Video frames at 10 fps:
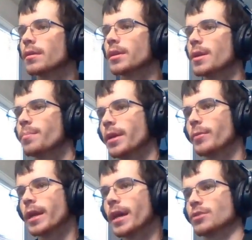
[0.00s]
Yep,
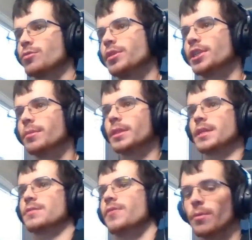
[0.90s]
and we kind of squished him, but
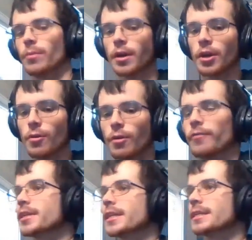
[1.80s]
that's fine. We're going to go
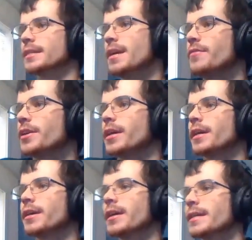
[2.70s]
over to Xavier
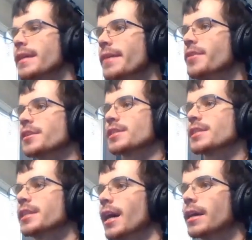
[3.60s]
here. Xavier is
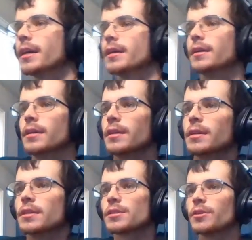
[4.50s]
stuck.
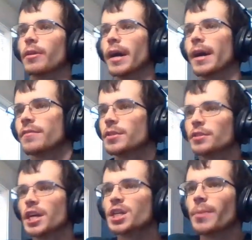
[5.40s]
So I have to
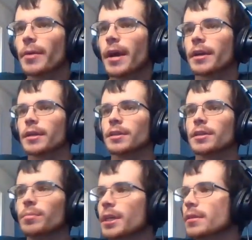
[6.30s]
change my routing a
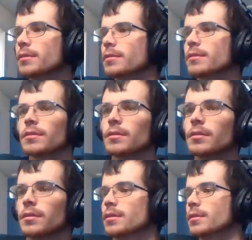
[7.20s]
little bit
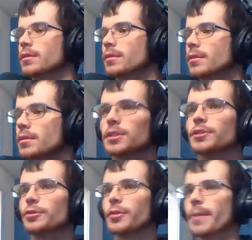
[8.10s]

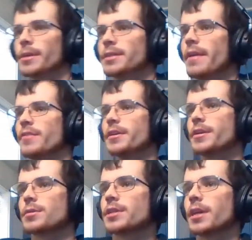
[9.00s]
to grab Xavier.
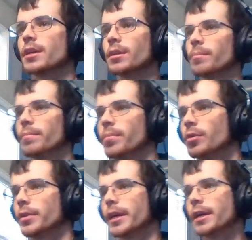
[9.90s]
He was stuck on the
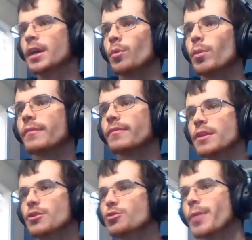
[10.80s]
pole there. We have
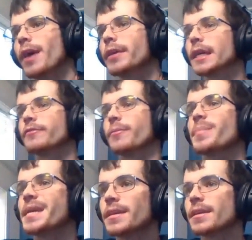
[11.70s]
a new route here
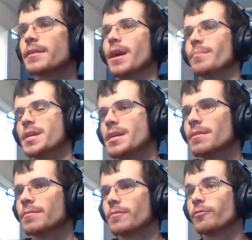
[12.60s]
for
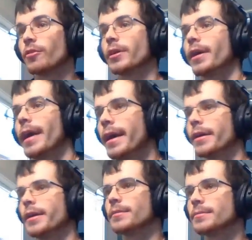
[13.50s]
for Aaron.